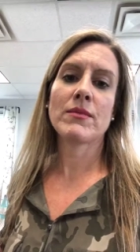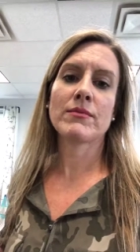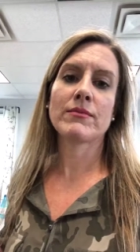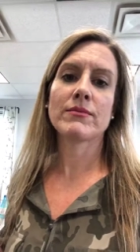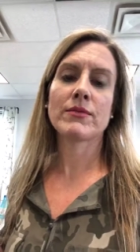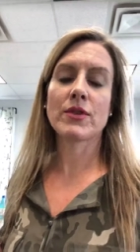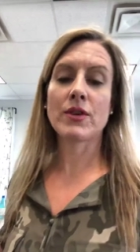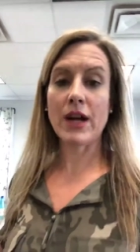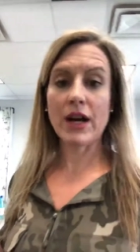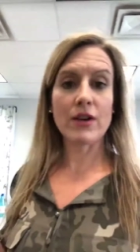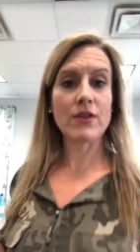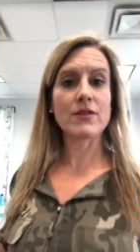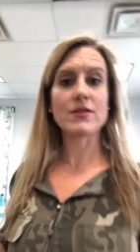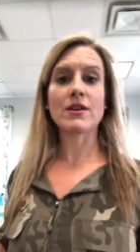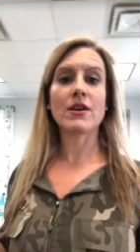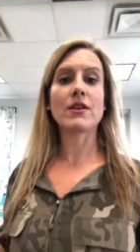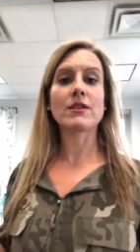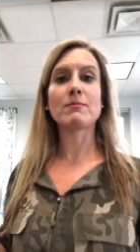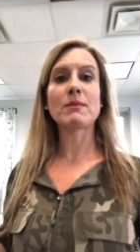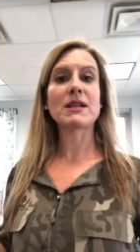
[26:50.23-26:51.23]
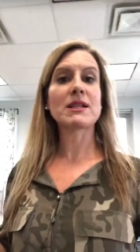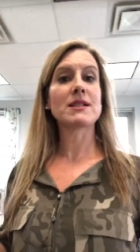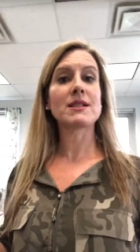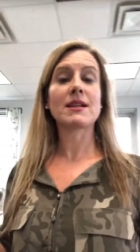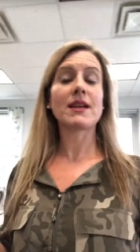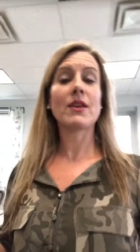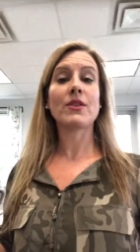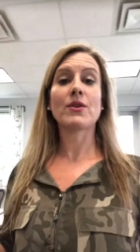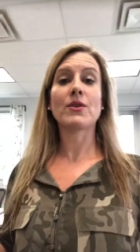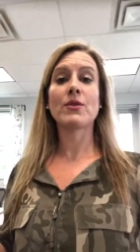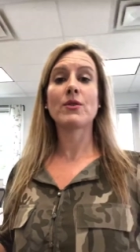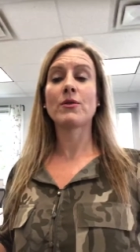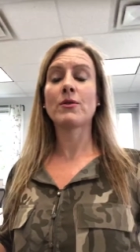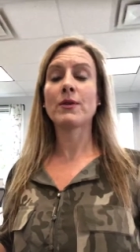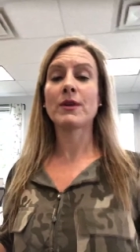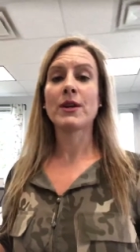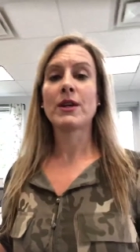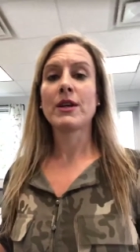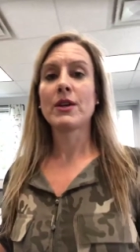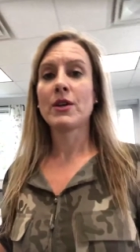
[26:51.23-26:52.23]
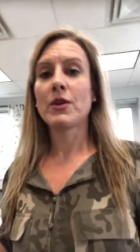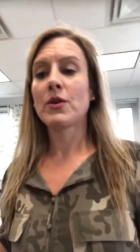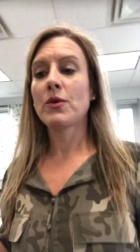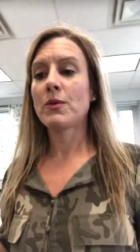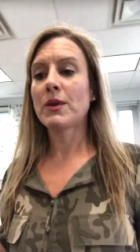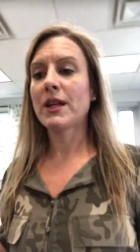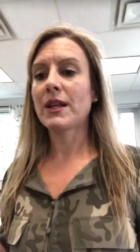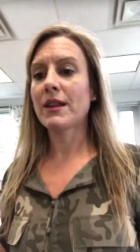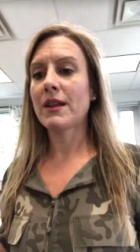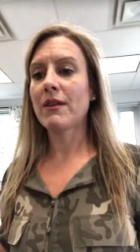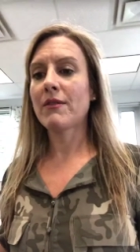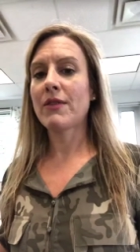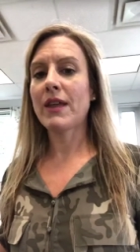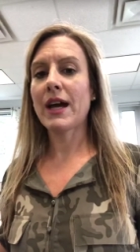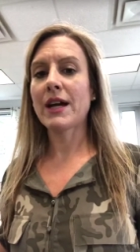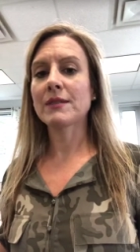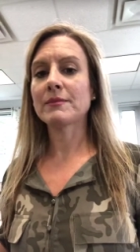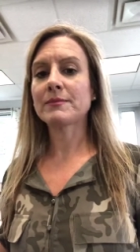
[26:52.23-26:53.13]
crackers all mixed together. Who wouldn't love that?